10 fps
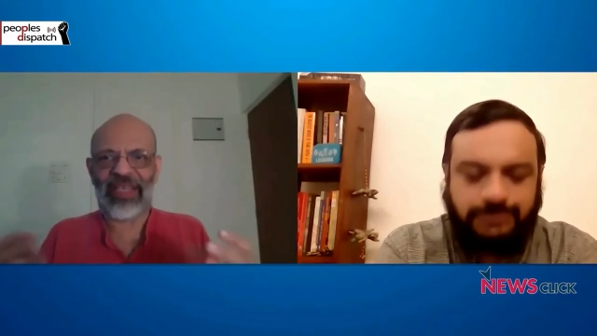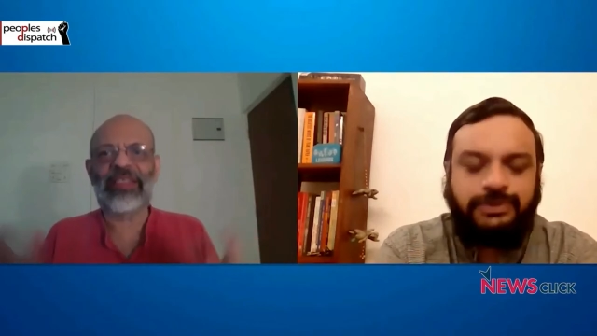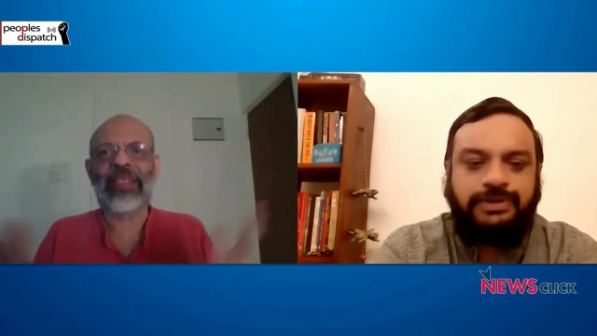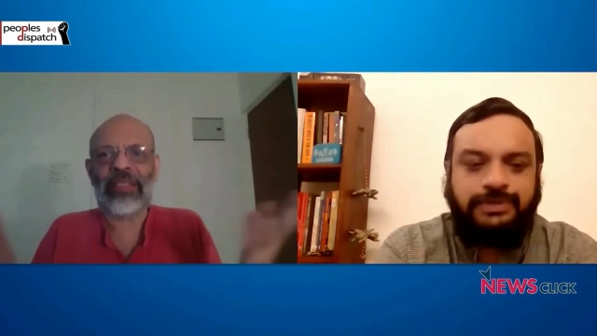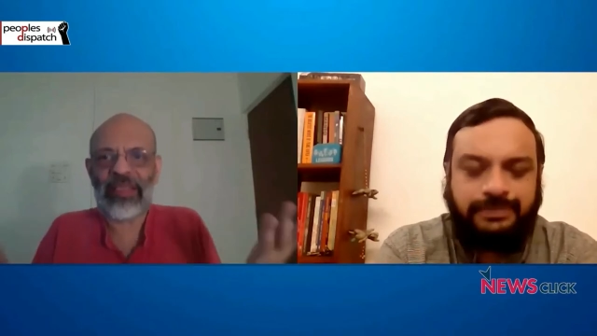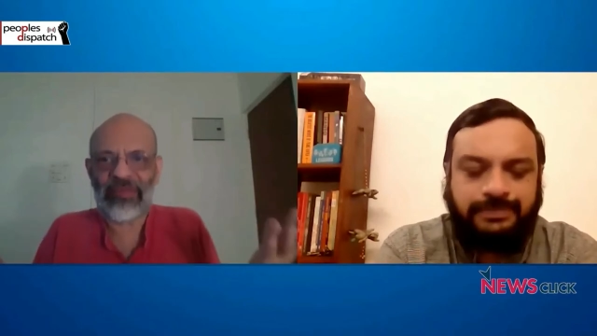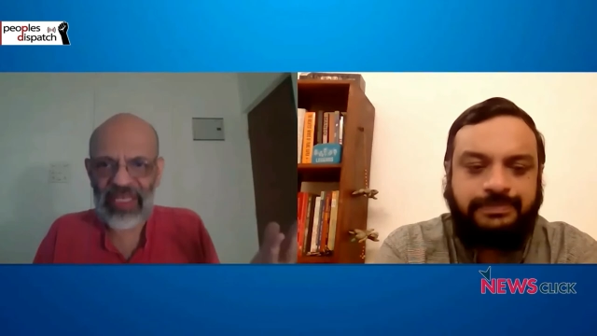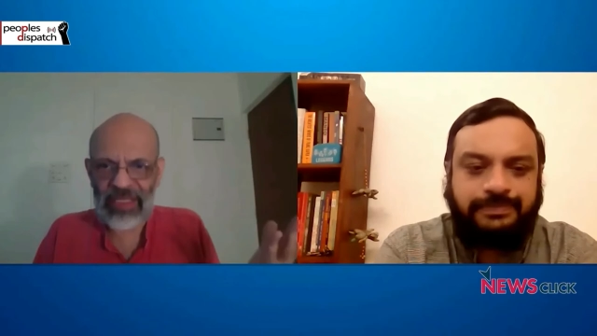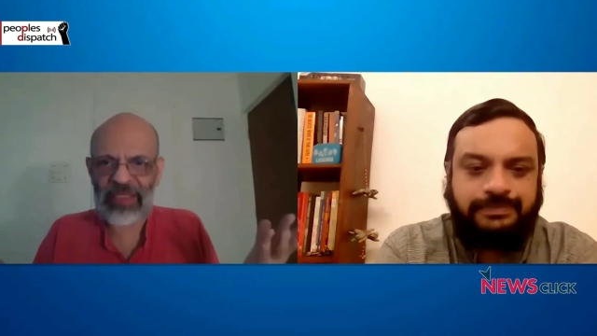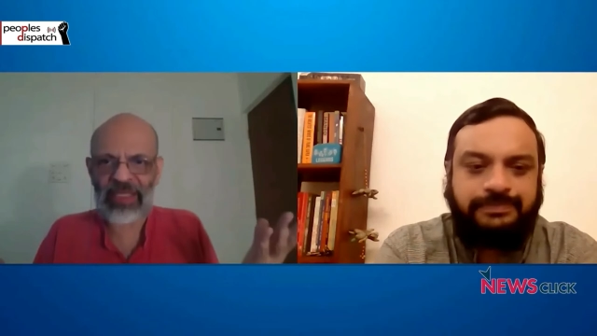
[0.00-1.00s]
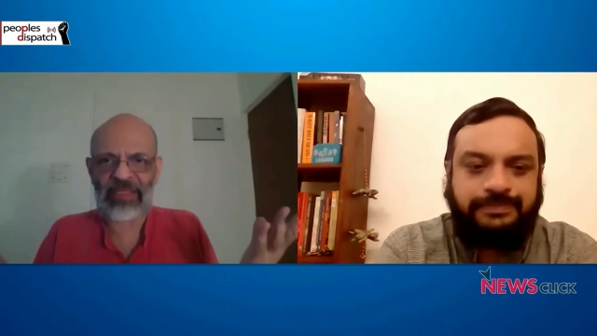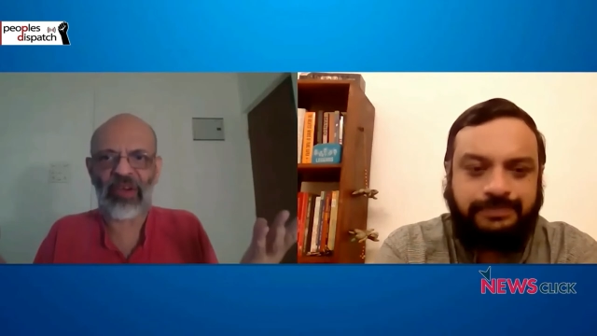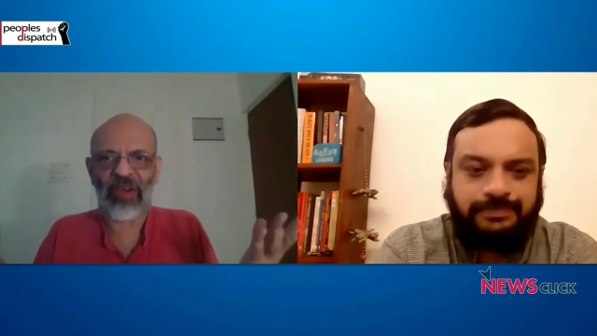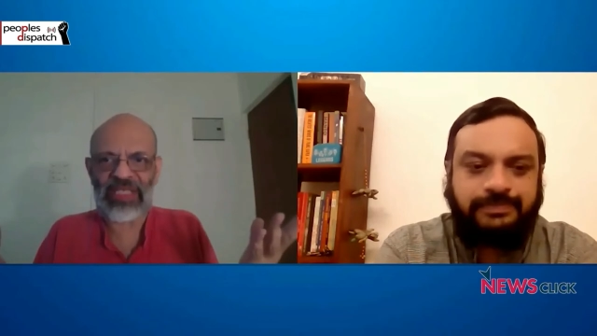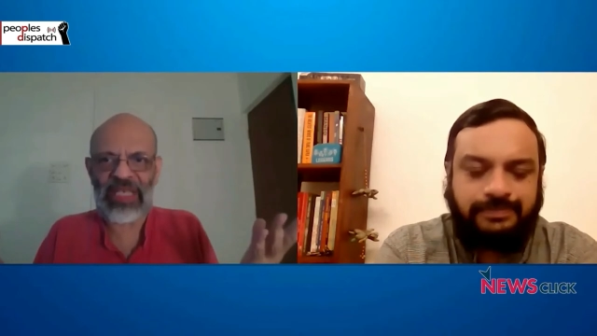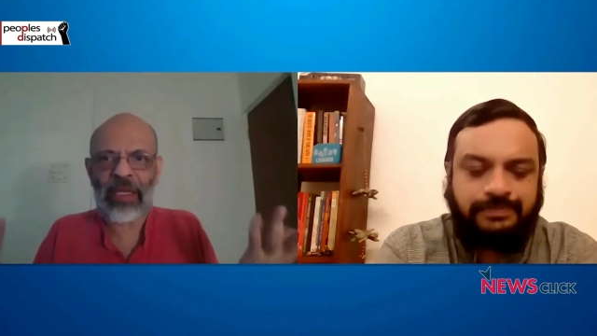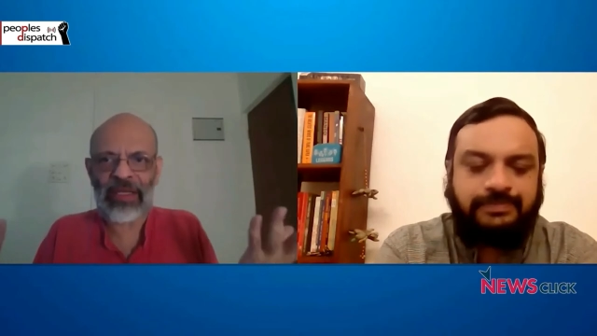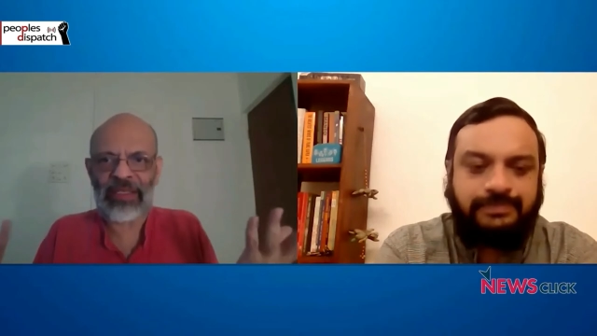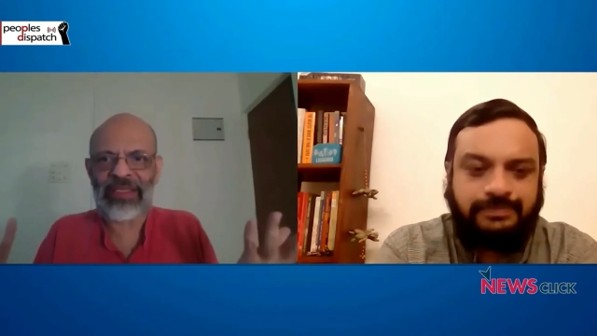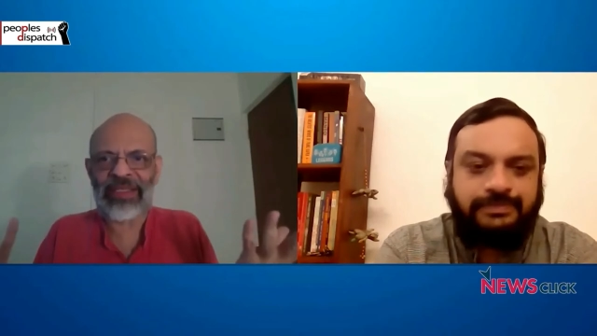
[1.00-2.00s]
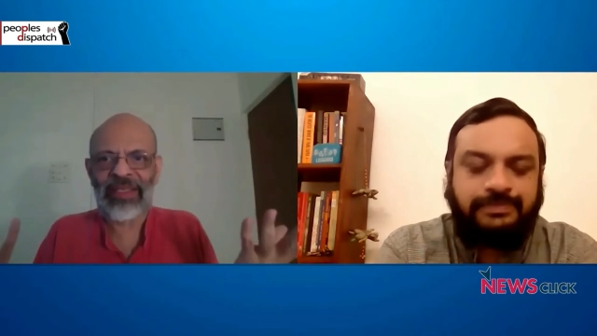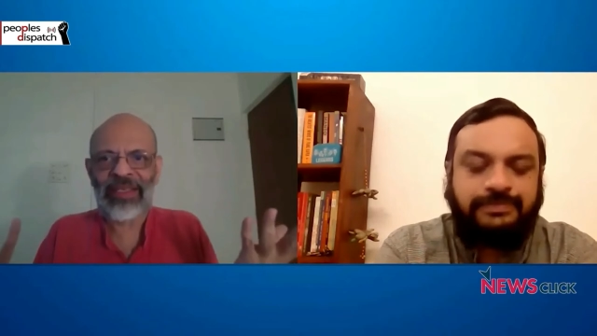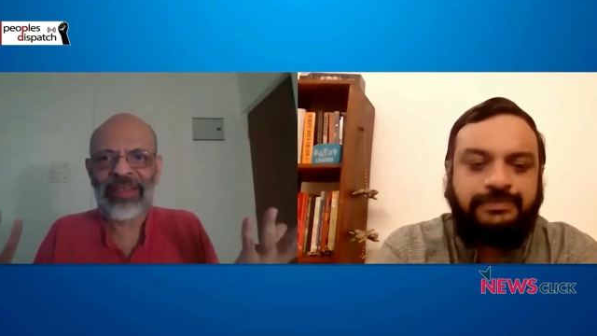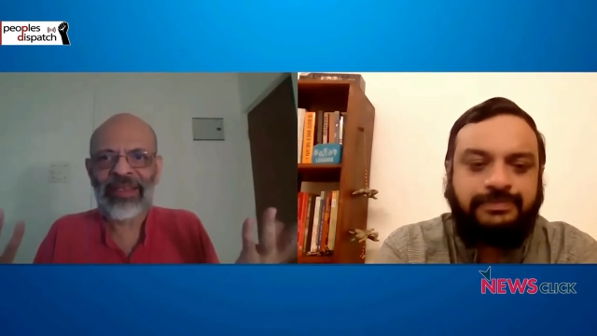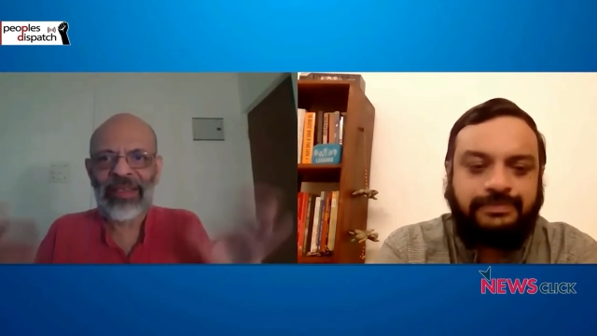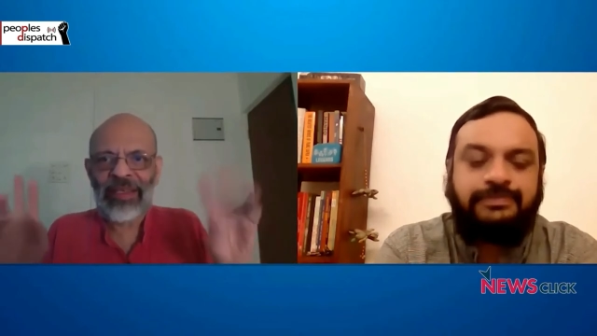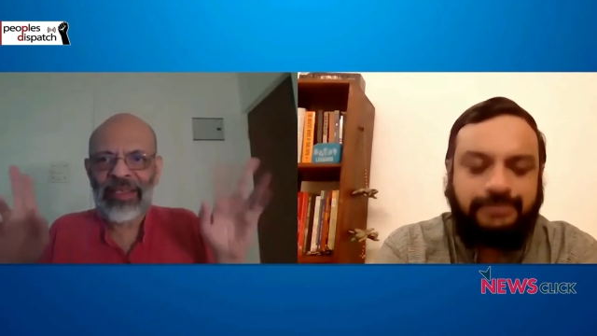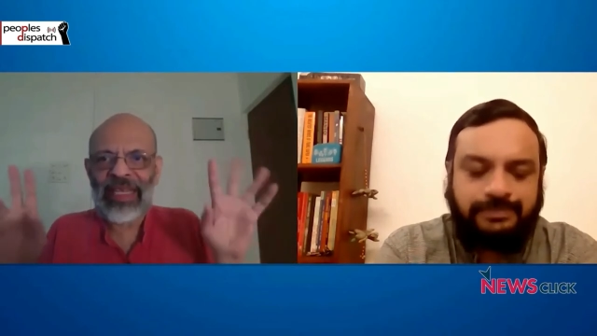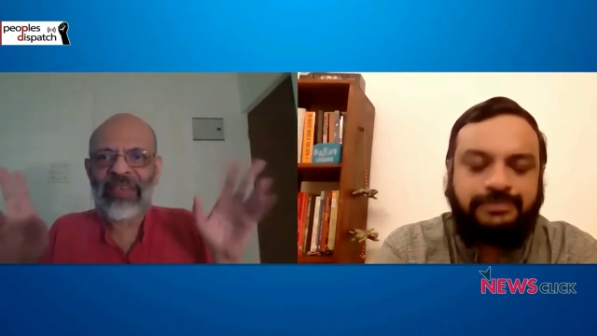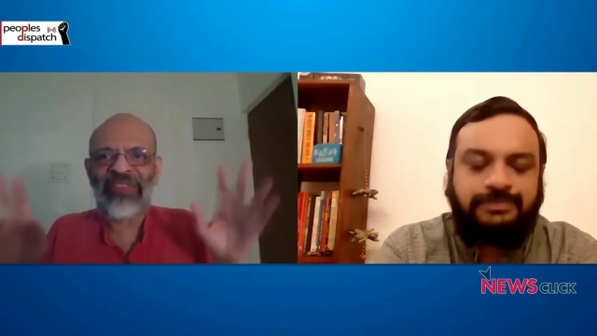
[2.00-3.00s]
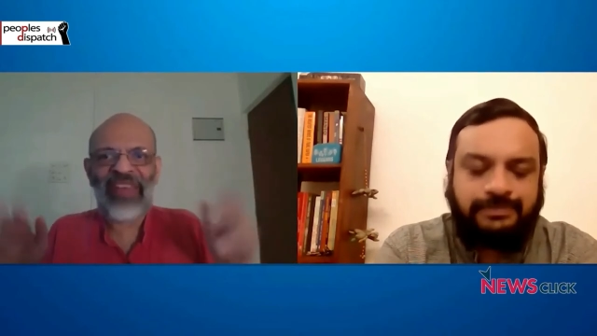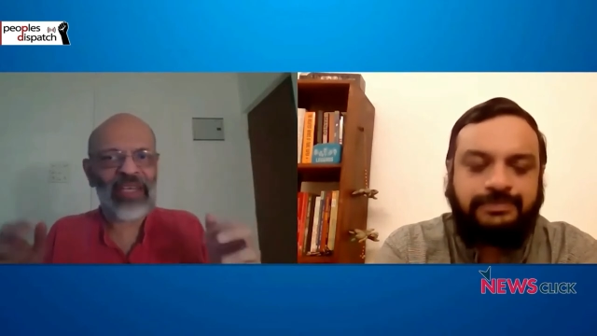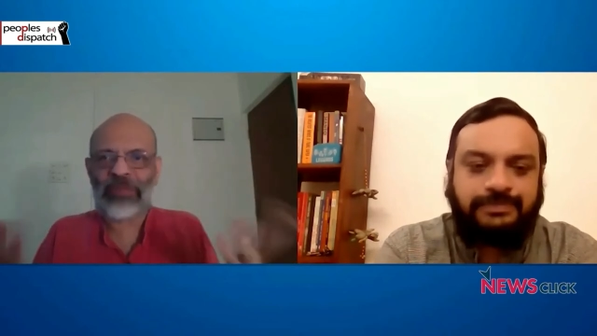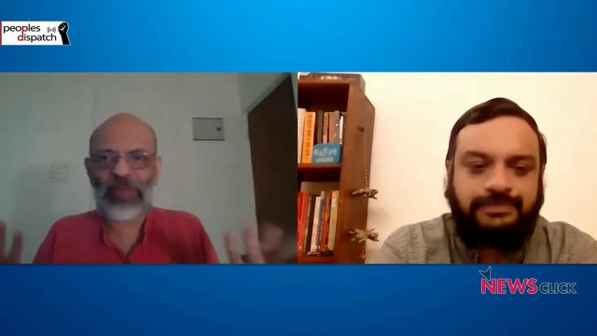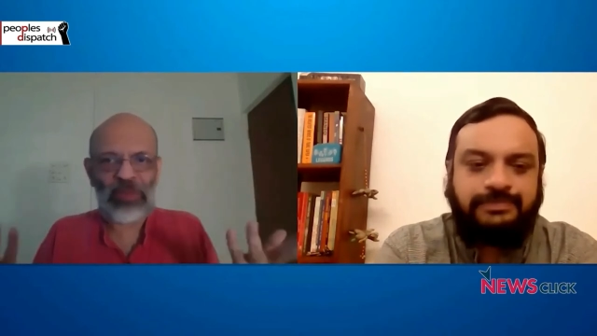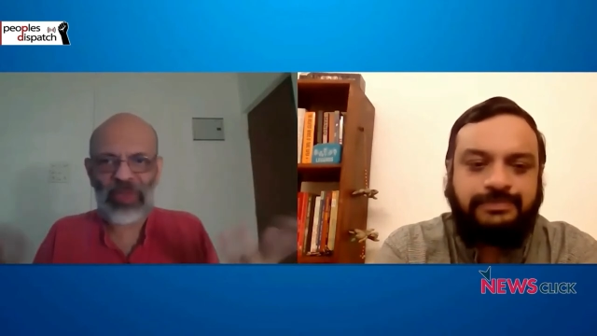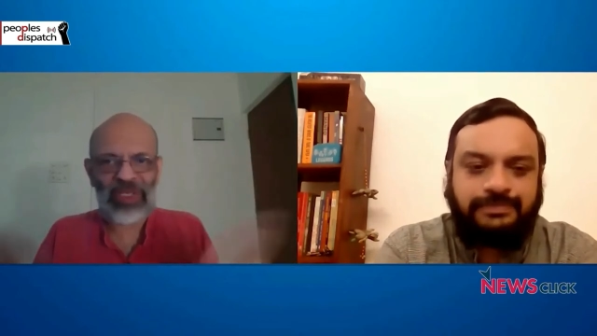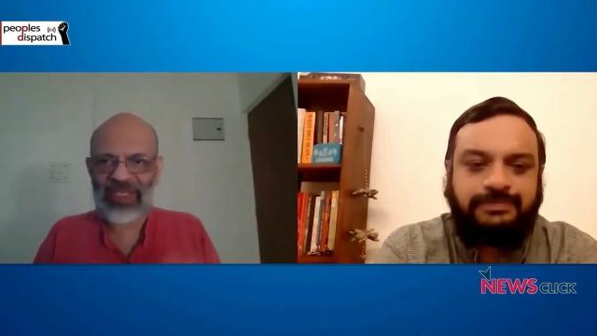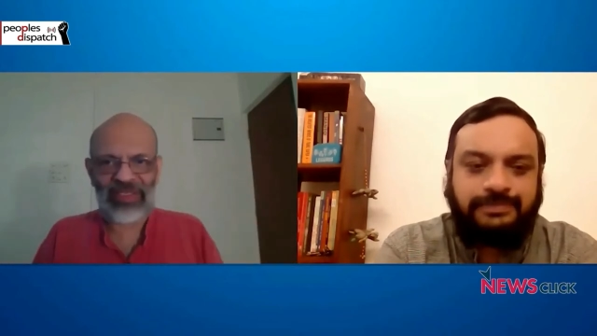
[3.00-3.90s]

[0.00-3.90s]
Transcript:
Speaker 1: Now, since the virus doesn't cause illness, infect people